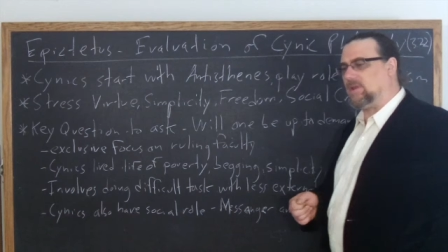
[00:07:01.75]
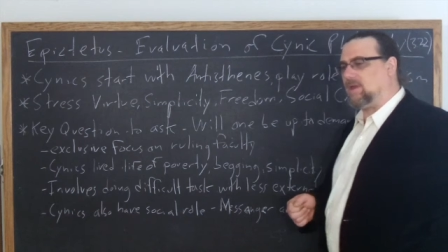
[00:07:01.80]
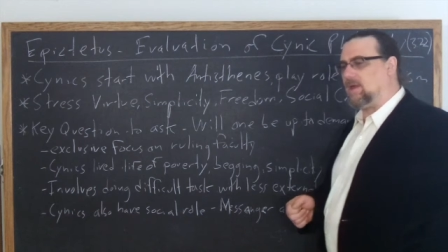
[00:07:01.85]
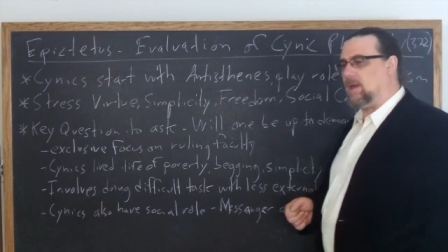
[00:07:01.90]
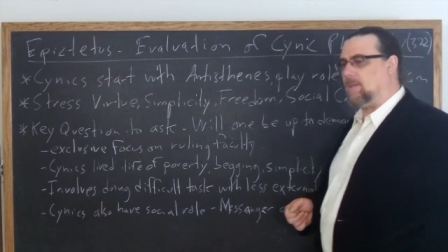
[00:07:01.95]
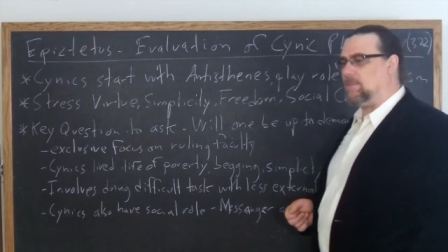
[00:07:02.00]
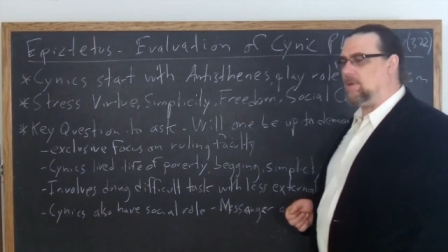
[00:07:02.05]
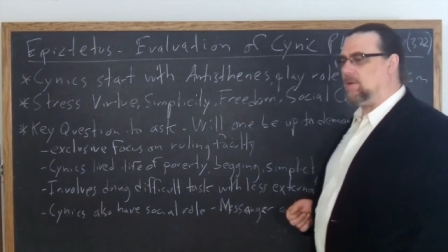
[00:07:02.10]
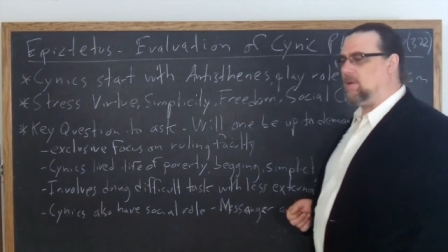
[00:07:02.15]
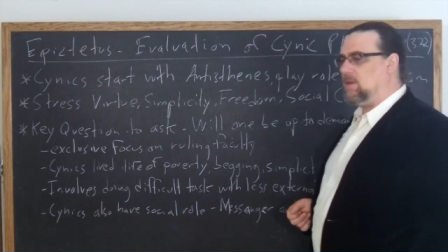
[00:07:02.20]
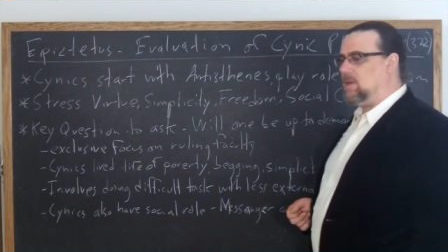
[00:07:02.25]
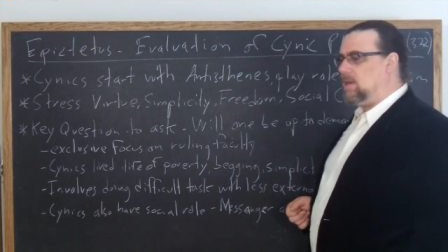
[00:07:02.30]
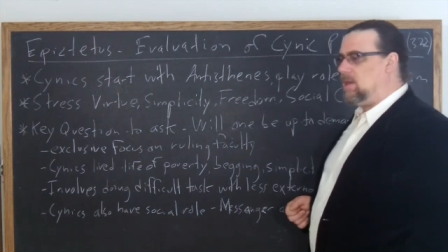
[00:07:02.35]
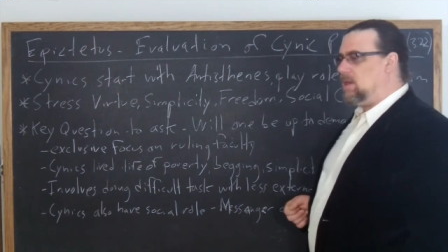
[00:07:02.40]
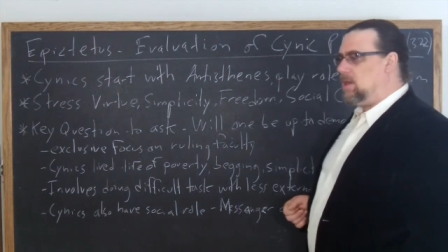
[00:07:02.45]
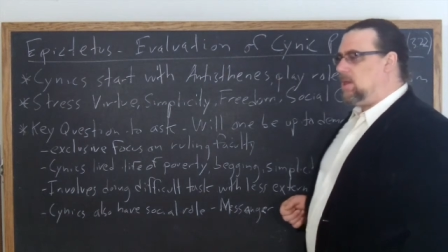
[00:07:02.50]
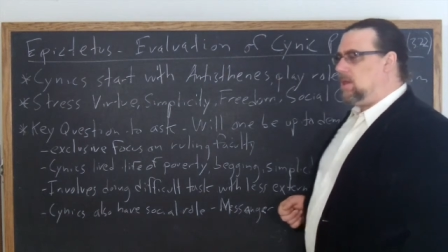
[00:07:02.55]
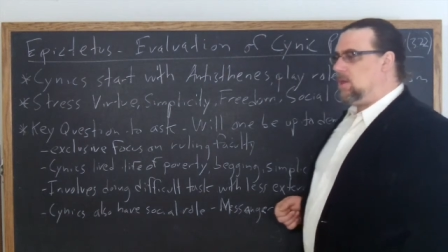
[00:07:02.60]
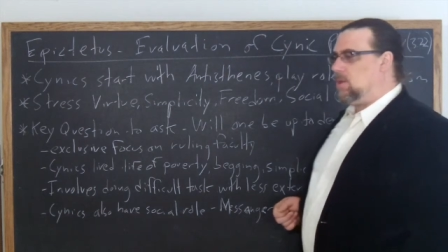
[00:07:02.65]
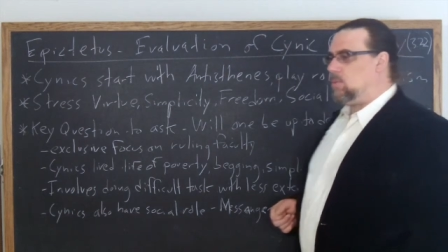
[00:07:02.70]
in common
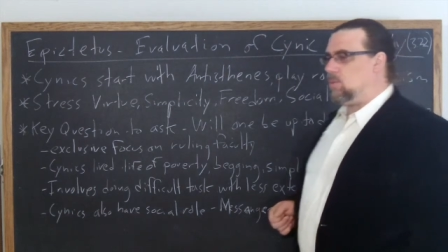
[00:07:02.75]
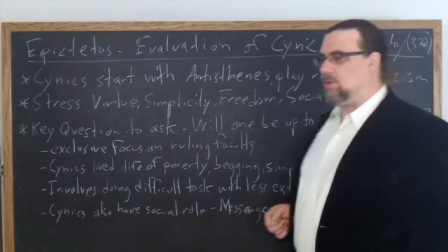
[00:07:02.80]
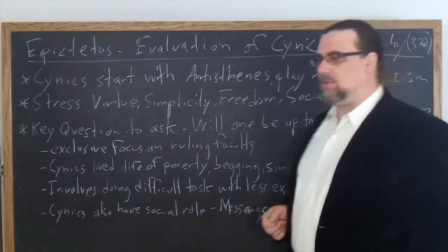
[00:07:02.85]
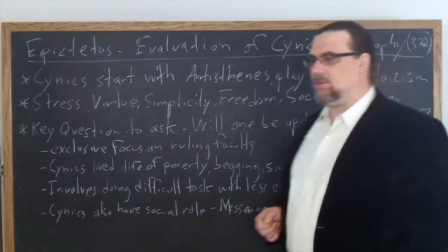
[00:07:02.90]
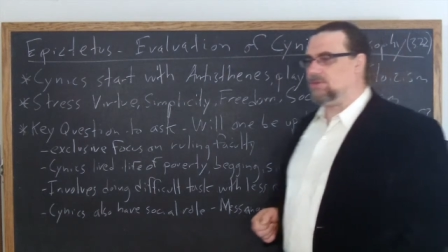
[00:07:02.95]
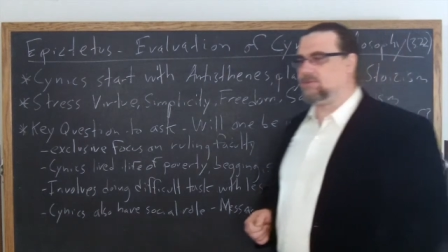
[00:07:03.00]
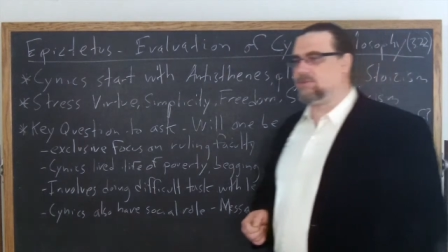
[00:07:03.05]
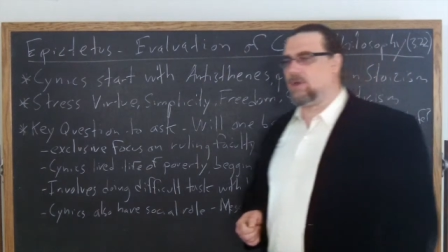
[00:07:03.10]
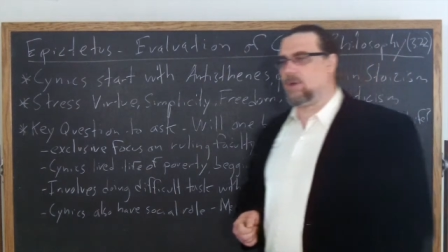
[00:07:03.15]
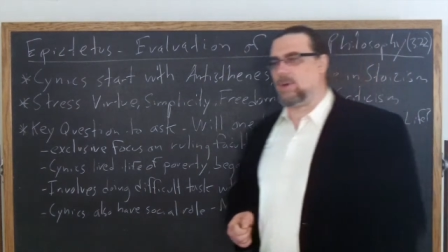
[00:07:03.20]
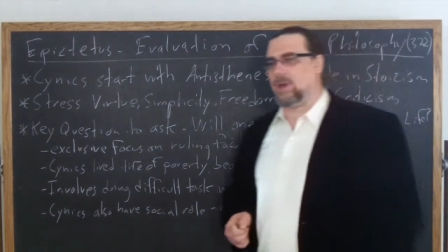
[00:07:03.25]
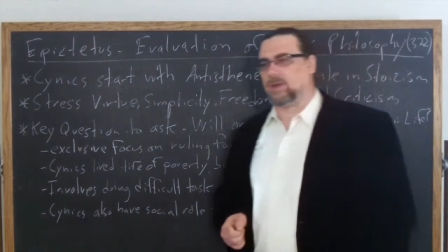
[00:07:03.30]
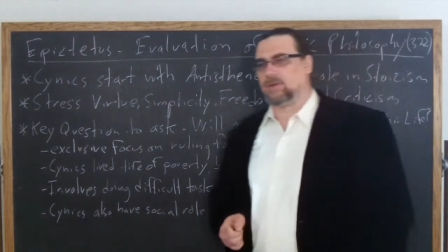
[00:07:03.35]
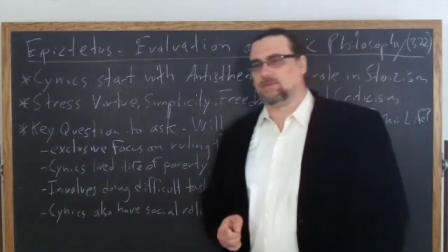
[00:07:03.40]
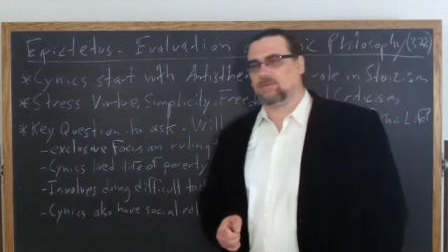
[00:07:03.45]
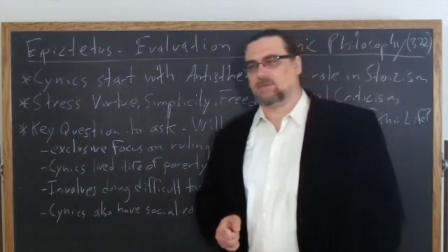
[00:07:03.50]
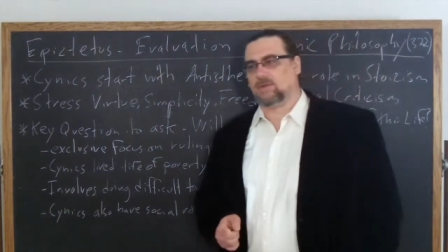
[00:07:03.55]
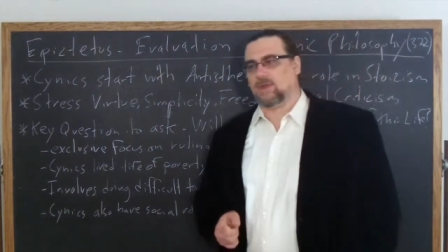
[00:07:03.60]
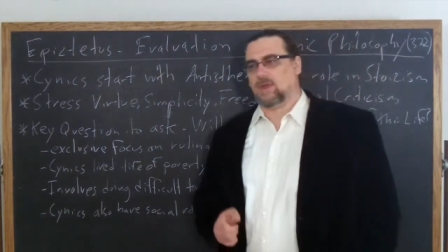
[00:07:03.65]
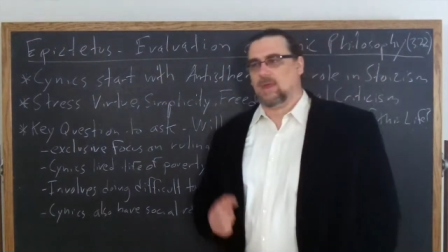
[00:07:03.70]
with the
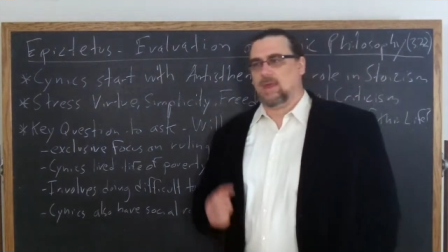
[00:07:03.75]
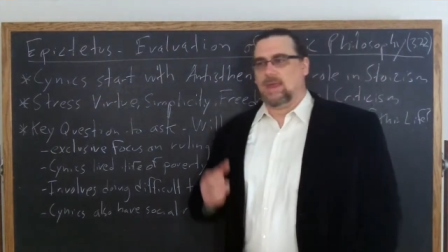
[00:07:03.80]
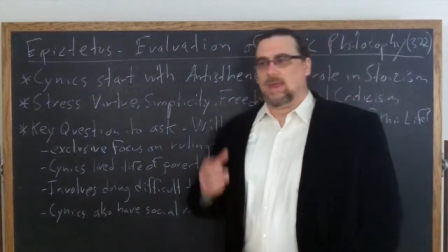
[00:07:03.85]
Stoics.